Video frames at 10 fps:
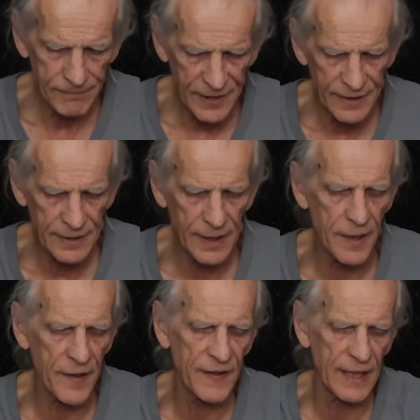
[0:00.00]
This is
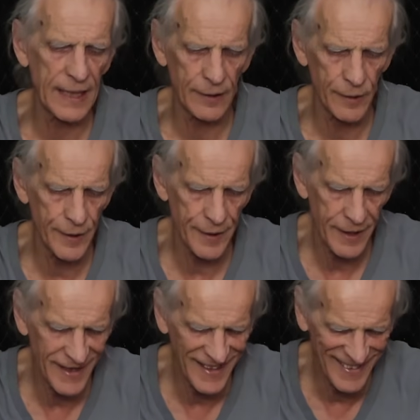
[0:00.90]
another thing I
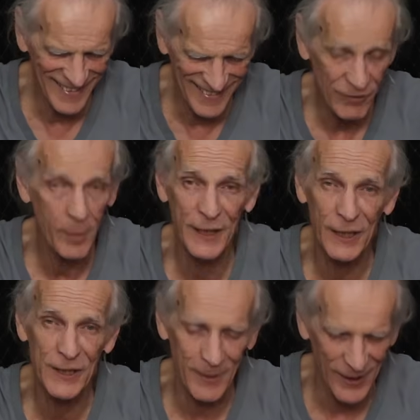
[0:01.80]
learned from a
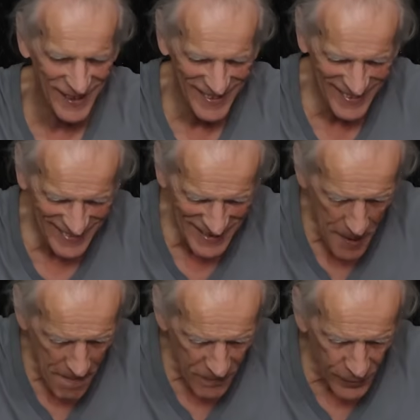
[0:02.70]
customer
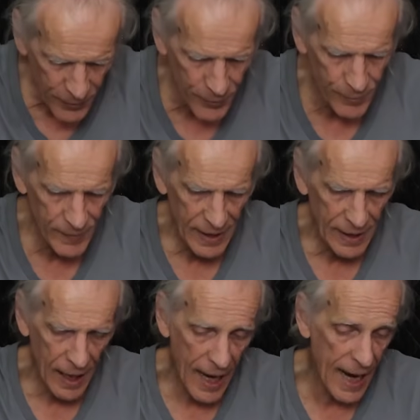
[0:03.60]
who
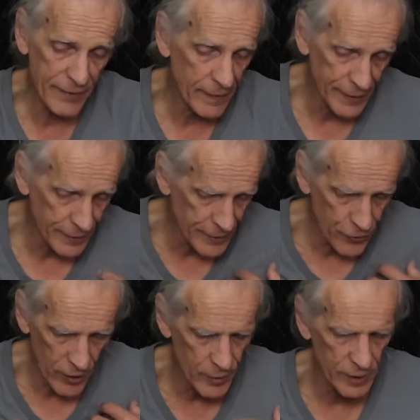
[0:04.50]
I've never used a
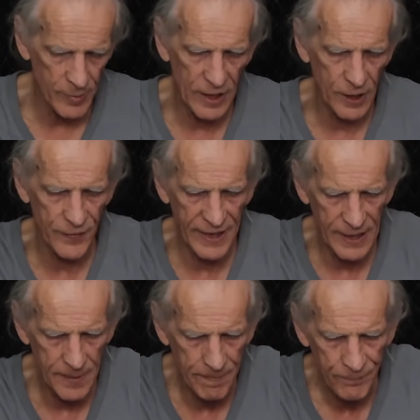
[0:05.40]
Dremel to polish
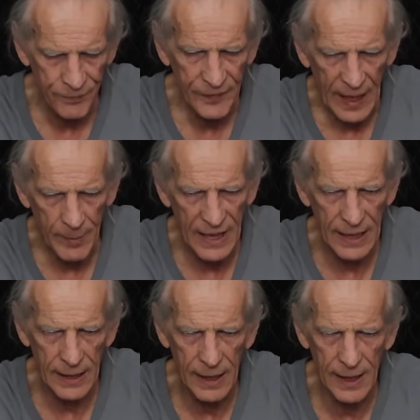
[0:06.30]
frets, but